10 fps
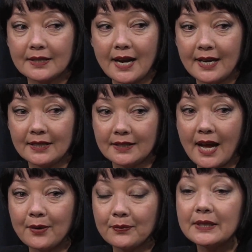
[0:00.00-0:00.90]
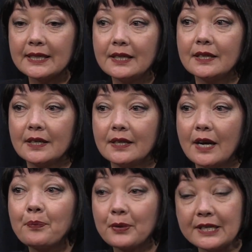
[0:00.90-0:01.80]
I really
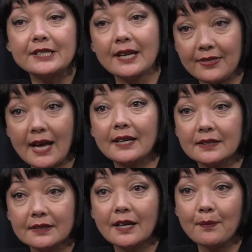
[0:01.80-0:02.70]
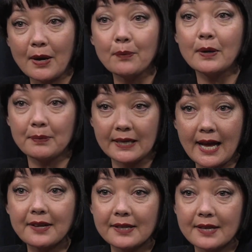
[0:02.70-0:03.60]
appreciate that about public
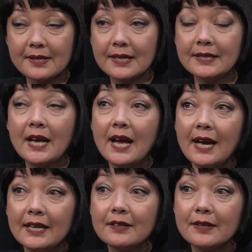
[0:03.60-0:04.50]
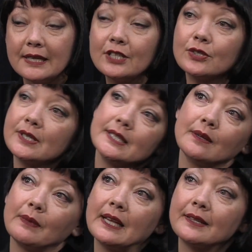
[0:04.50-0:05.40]
access. And it's
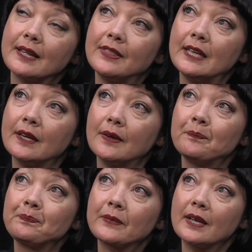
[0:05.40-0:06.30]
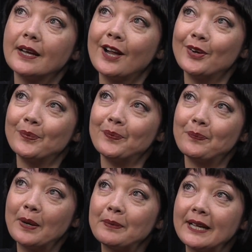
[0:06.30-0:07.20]
interesting because I think
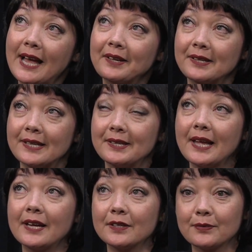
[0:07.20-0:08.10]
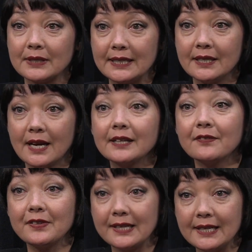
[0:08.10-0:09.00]
public access has really kind
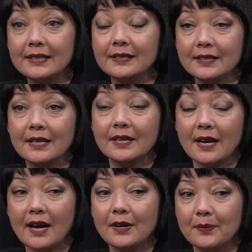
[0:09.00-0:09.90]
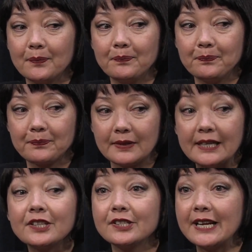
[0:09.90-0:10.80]
of seen
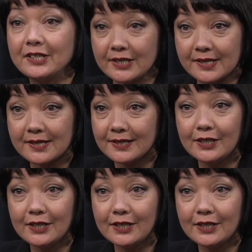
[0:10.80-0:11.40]
its changes.